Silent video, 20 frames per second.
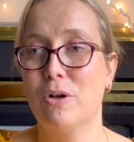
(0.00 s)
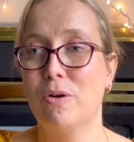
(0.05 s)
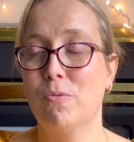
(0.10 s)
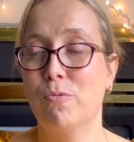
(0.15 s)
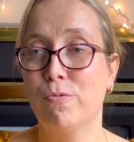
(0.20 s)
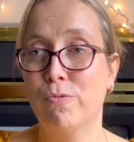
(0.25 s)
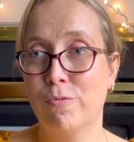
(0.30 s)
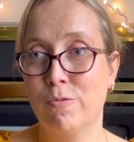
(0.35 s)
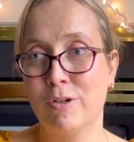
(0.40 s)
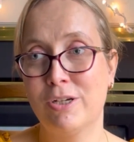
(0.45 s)

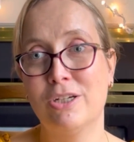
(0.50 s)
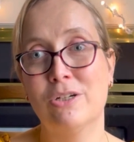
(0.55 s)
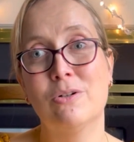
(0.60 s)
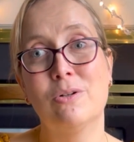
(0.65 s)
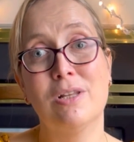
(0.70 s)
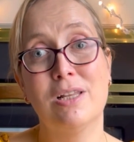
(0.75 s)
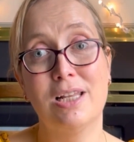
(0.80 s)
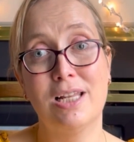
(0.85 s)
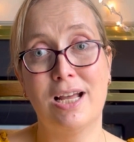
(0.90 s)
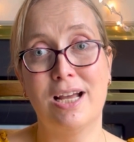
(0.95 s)
real
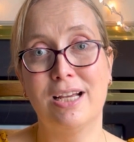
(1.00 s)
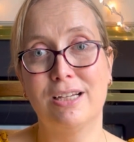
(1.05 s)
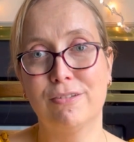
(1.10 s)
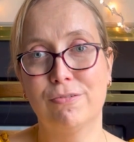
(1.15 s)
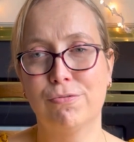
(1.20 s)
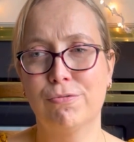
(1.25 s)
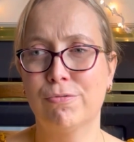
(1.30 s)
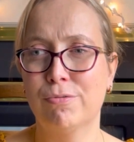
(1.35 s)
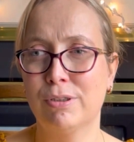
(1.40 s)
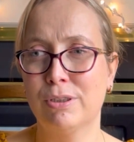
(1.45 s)
life,
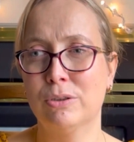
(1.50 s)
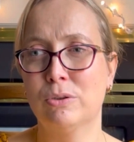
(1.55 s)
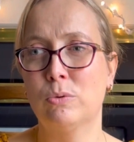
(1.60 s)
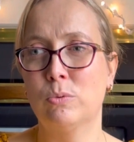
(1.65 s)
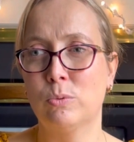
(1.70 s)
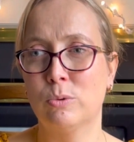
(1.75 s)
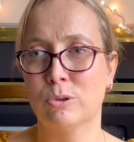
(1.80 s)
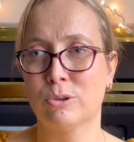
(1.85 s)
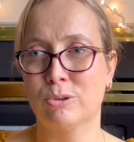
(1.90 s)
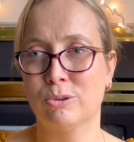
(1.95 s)
real
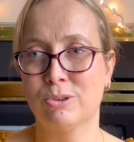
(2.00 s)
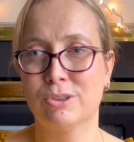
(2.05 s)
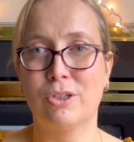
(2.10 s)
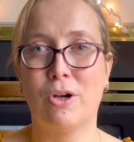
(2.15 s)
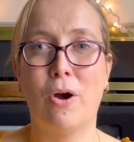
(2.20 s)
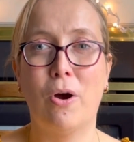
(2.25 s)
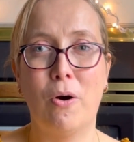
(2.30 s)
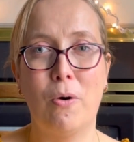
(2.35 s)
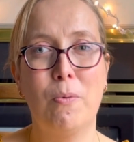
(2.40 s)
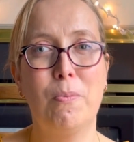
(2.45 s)
world,
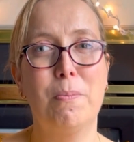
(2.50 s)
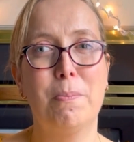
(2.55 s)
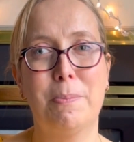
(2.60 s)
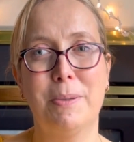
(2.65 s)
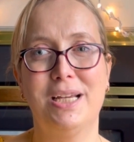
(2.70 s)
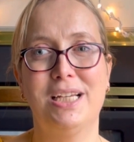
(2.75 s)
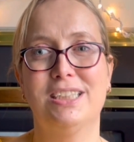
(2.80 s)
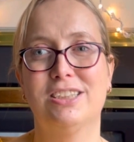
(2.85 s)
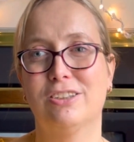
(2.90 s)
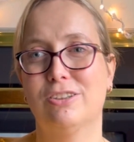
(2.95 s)

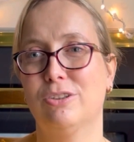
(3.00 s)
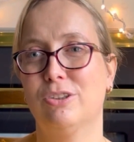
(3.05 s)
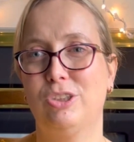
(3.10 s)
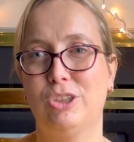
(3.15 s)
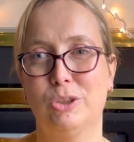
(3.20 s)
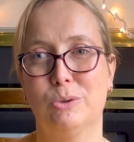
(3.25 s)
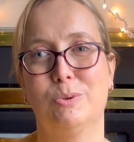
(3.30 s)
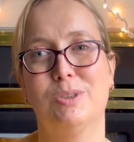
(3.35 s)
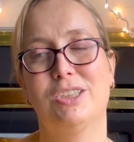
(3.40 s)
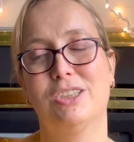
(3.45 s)
home-based
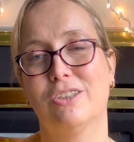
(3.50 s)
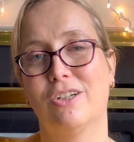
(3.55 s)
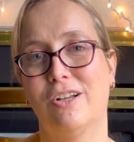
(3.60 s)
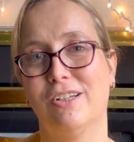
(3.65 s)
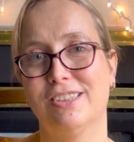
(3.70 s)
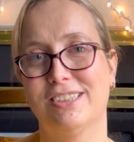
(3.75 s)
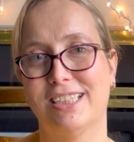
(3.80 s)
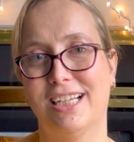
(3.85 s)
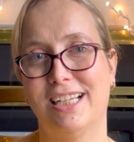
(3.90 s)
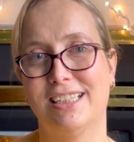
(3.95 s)
Jewish
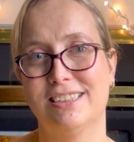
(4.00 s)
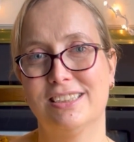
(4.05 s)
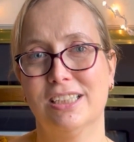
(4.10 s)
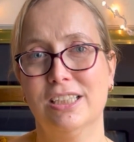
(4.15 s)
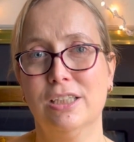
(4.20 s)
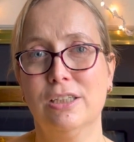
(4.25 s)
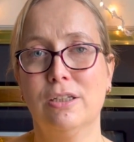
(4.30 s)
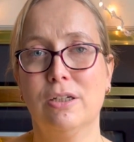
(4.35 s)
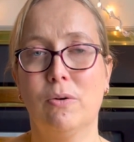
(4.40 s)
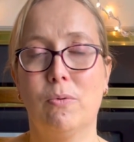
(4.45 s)
content
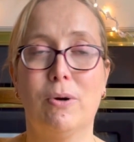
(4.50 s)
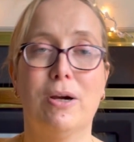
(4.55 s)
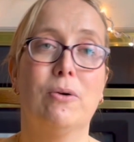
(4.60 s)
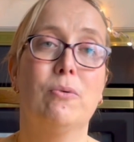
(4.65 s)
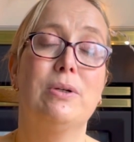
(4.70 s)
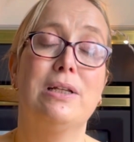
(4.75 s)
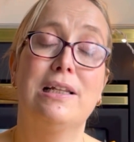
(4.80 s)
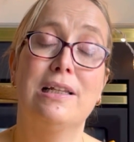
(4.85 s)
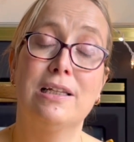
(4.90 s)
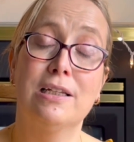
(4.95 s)
where
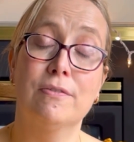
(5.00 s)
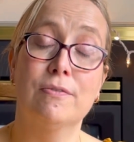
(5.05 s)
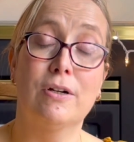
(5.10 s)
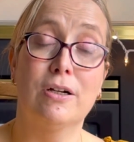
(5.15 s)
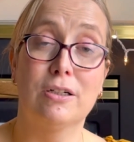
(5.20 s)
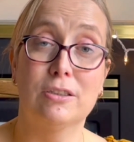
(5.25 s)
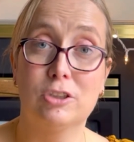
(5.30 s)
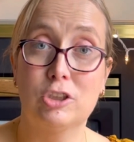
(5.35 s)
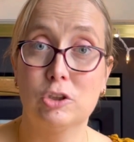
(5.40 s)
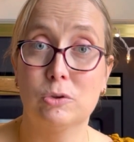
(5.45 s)
we live
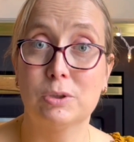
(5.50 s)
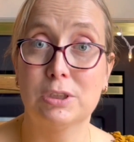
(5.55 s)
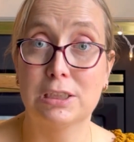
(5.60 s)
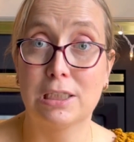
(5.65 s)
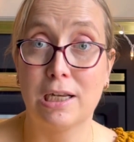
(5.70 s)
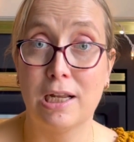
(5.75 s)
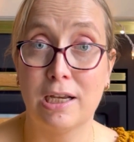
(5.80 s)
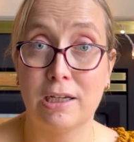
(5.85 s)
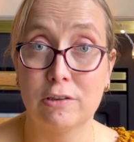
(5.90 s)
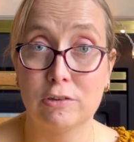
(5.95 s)
our Jewish
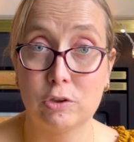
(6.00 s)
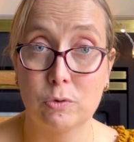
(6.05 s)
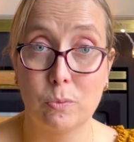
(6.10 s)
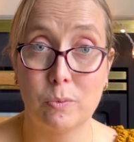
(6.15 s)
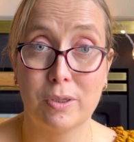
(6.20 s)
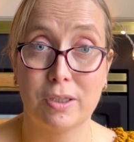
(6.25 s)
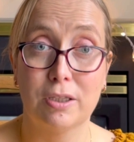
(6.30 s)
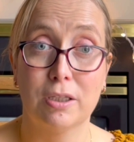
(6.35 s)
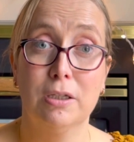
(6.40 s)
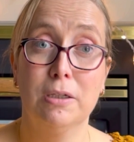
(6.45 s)
lives
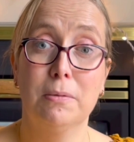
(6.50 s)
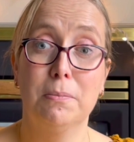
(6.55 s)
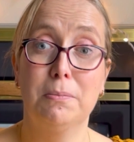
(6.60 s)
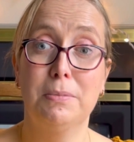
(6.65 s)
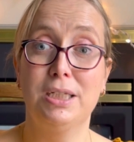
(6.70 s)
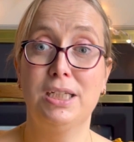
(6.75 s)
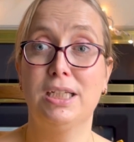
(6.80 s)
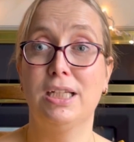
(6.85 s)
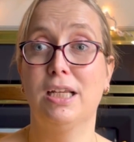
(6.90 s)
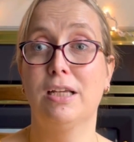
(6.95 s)
with
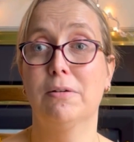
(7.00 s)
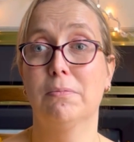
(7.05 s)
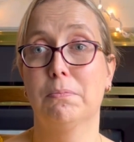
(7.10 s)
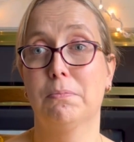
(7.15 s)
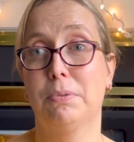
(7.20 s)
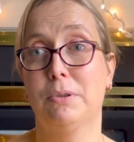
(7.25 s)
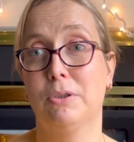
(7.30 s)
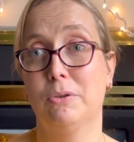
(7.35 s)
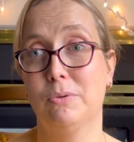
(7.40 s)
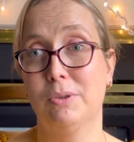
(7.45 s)
meaning,
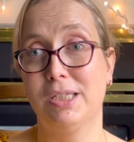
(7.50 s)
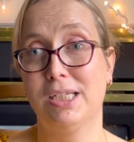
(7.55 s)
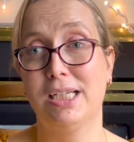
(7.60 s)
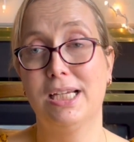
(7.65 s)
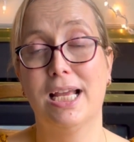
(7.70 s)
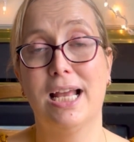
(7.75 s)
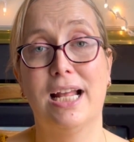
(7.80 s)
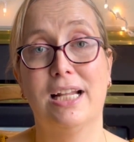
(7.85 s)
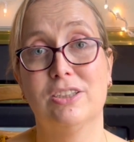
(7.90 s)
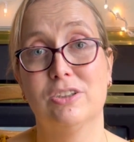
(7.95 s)
beauty,
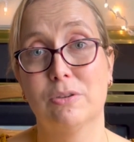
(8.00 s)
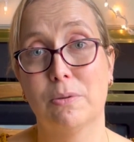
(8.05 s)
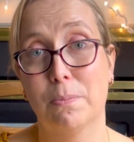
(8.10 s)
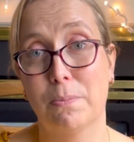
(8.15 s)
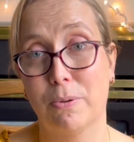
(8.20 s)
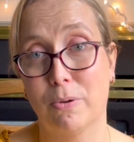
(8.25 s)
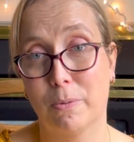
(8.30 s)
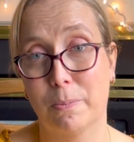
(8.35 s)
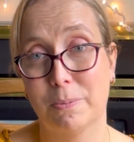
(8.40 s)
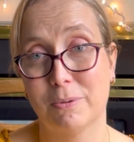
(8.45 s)
and
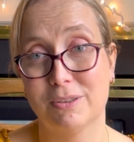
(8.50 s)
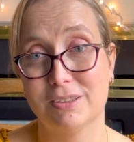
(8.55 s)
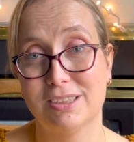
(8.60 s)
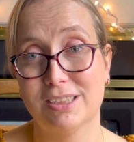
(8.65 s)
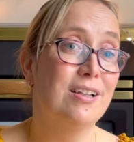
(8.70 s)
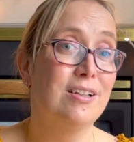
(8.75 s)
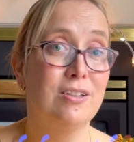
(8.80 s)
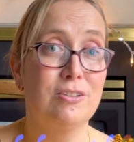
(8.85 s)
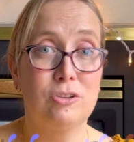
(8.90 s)
purpose.